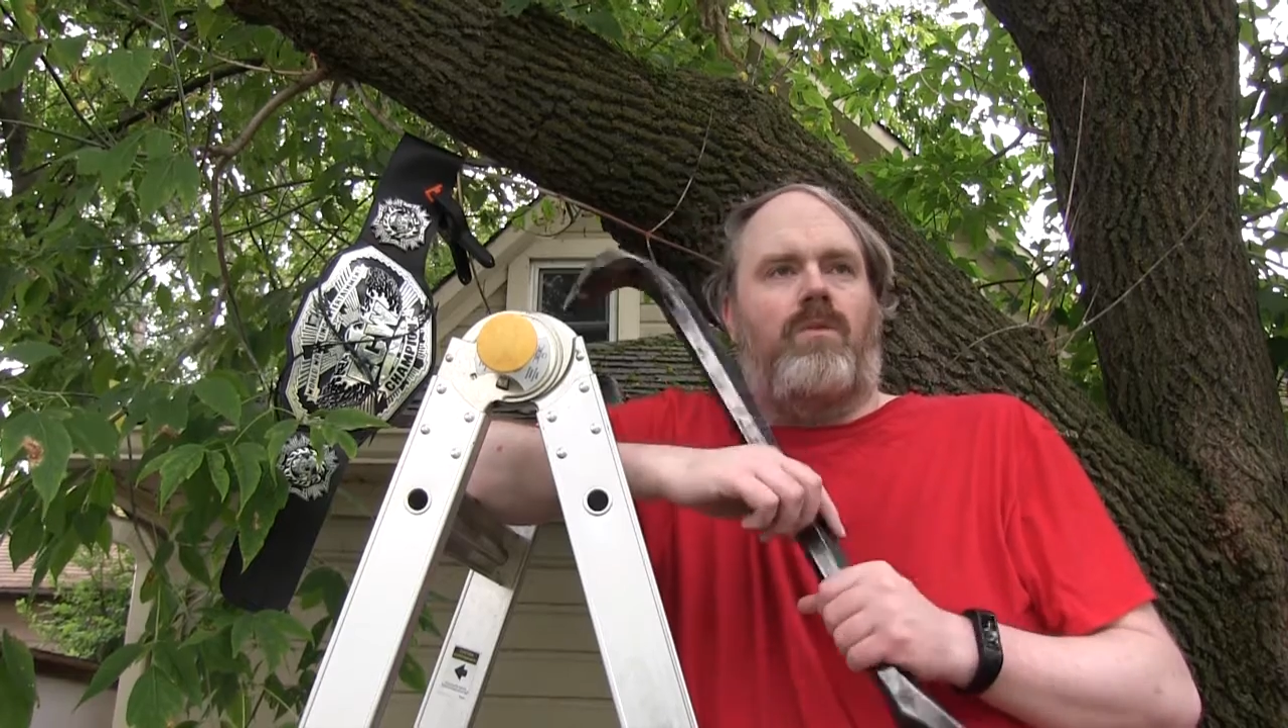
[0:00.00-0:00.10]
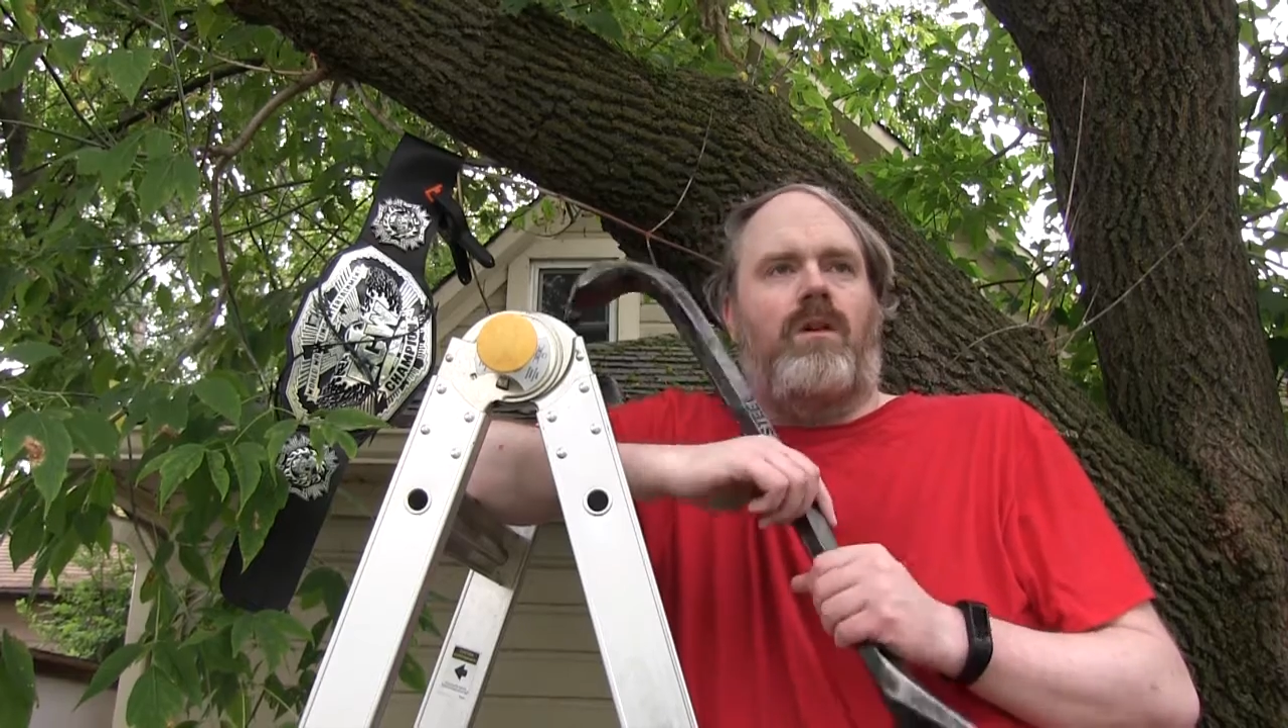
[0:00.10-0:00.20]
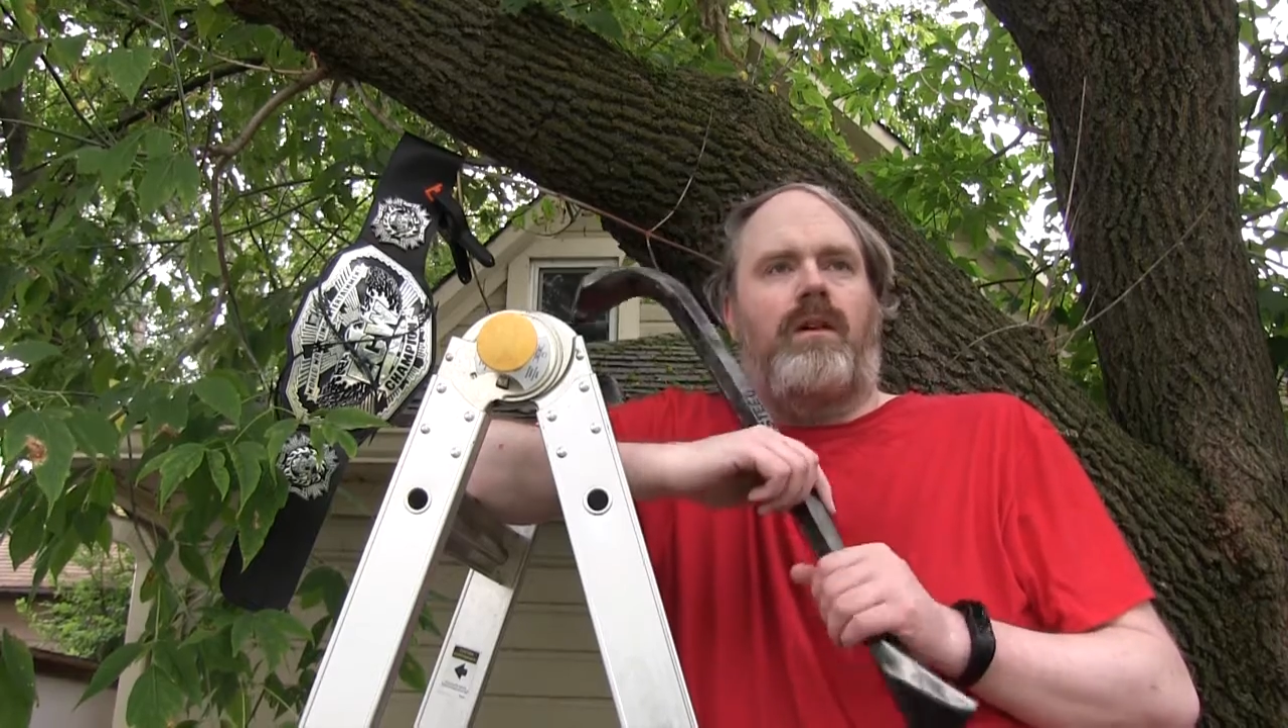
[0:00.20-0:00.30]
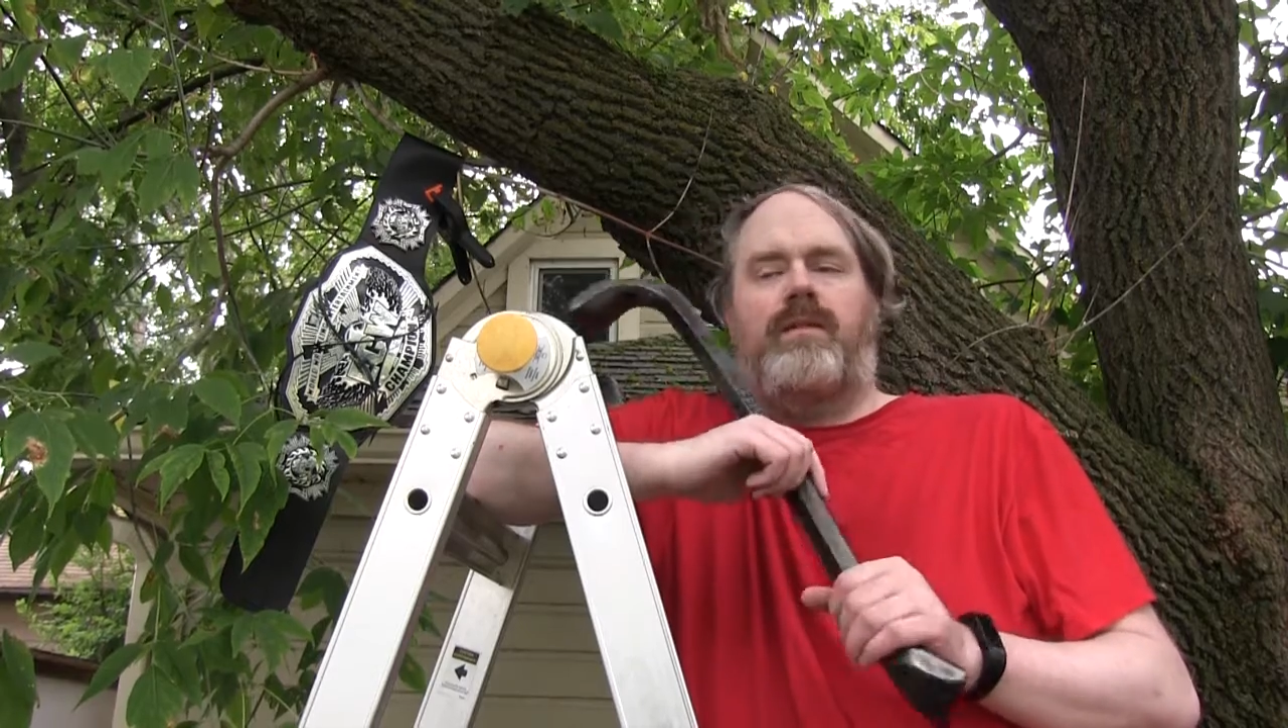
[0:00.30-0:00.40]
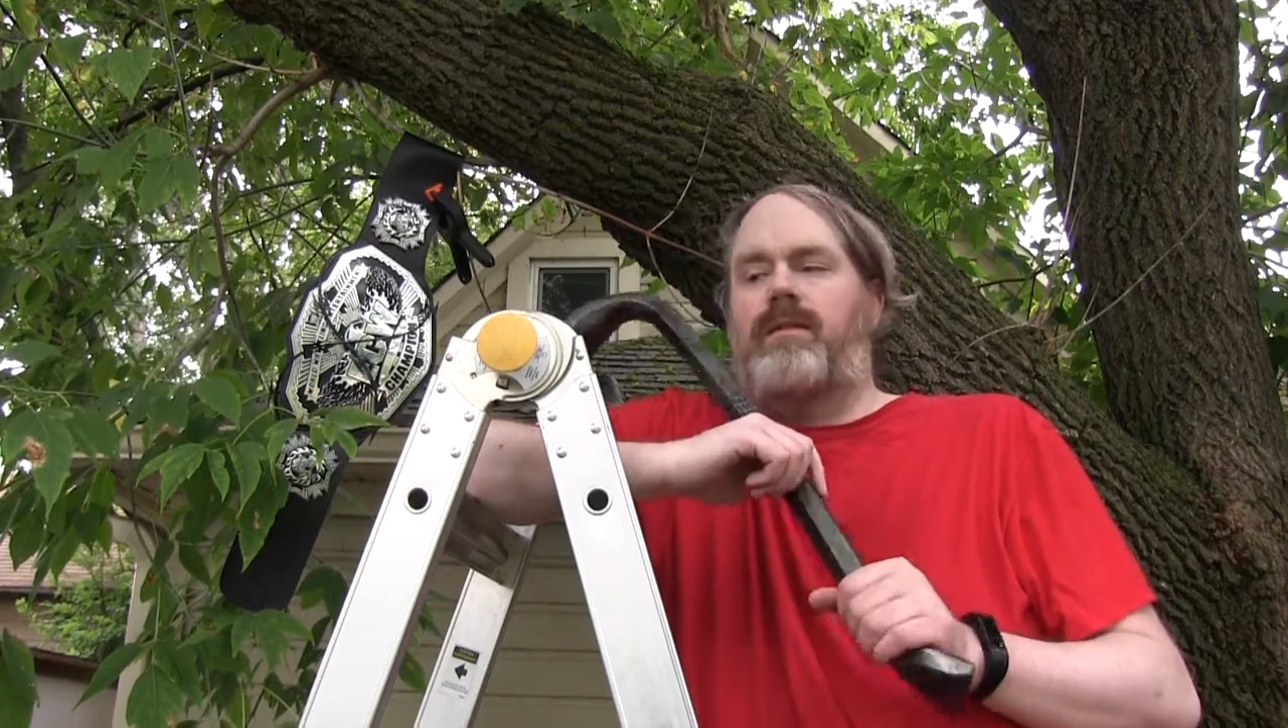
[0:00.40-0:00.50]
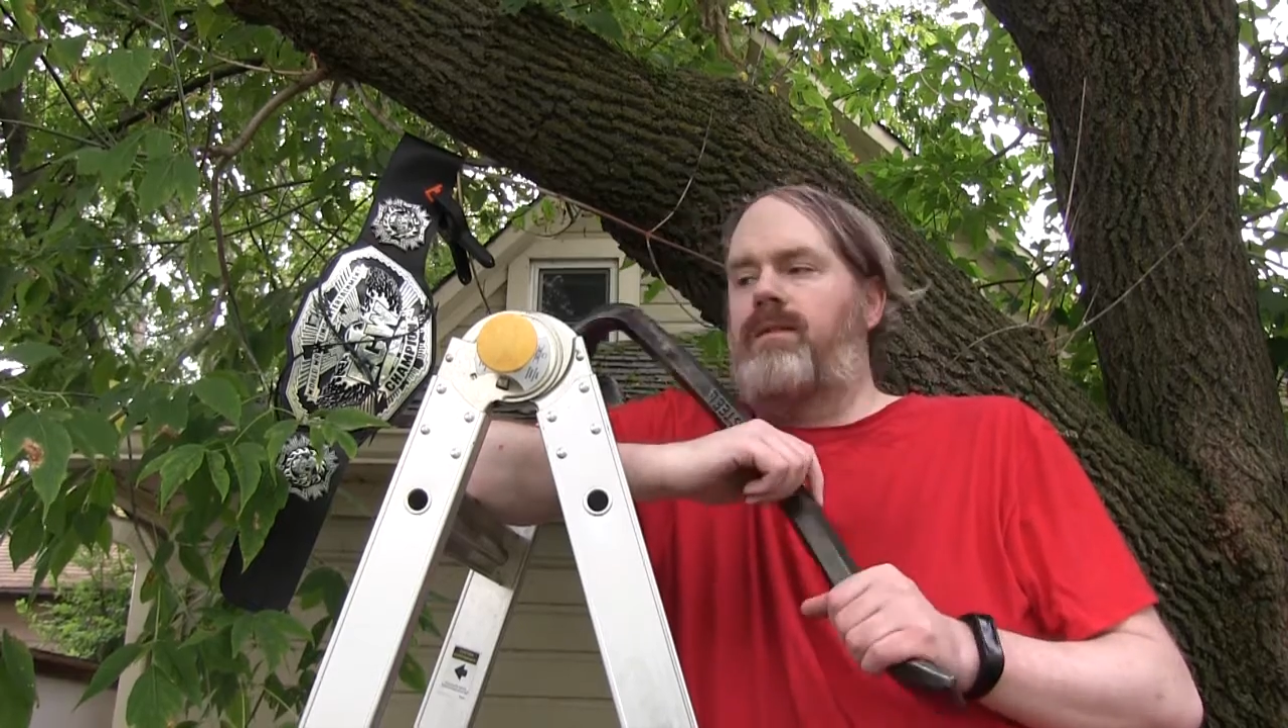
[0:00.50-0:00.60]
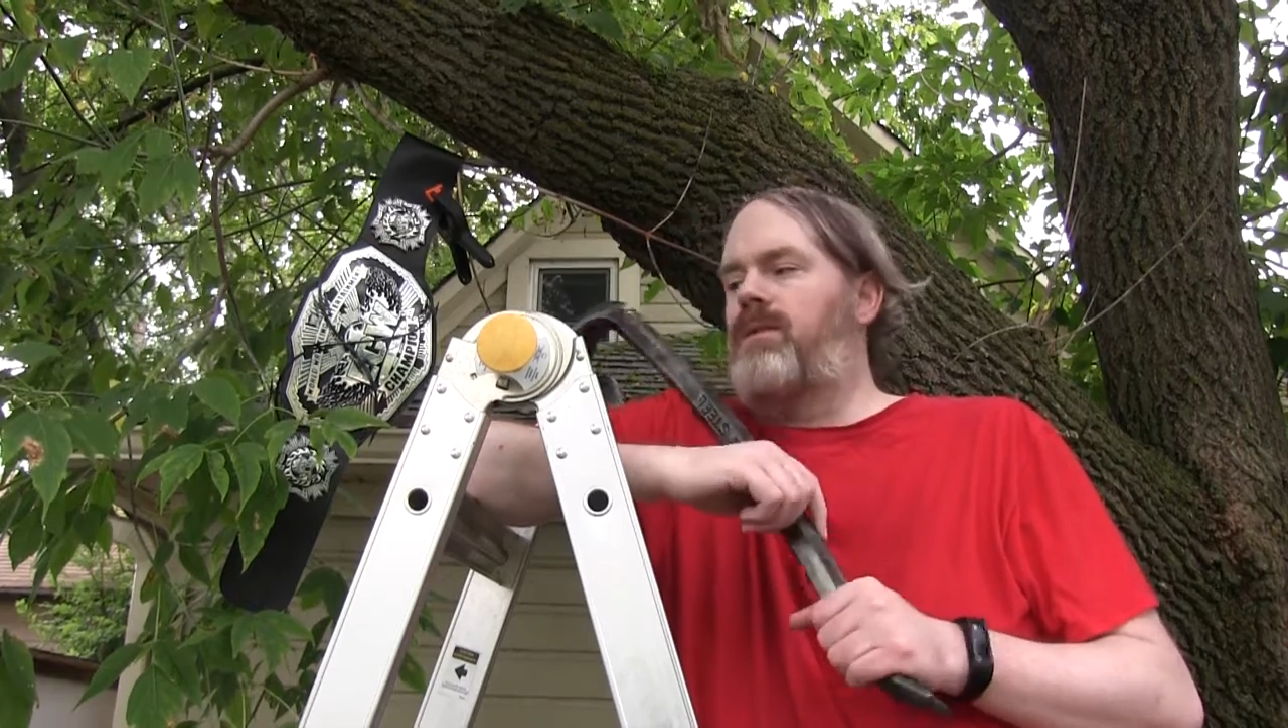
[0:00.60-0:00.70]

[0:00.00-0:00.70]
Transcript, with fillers: want.